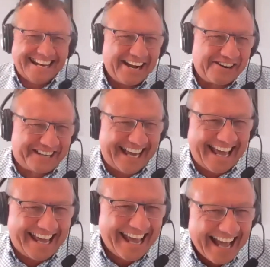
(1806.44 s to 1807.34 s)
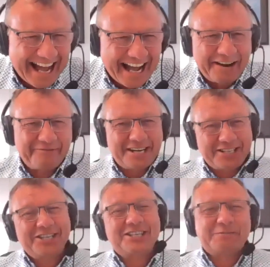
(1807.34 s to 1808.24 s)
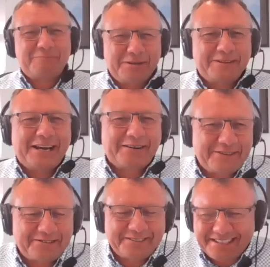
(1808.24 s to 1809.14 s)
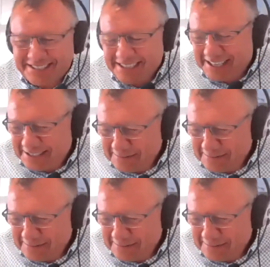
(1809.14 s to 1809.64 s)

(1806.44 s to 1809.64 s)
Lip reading: Okay, I'm really cheesing people off here at the start.